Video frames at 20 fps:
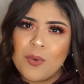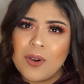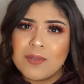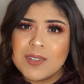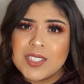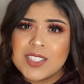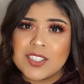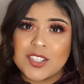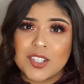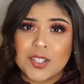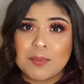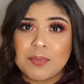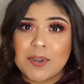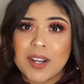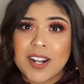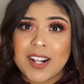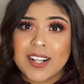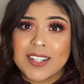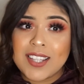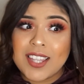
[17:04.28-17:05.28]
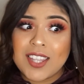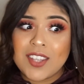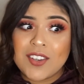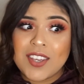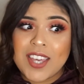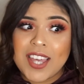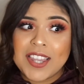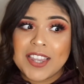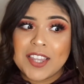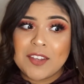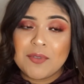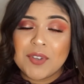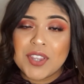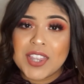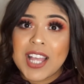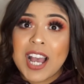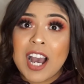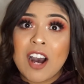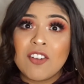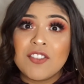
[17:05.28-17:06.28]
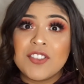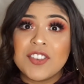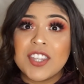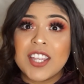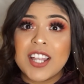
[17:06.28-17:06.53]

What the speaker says: what was your product that you can't live without?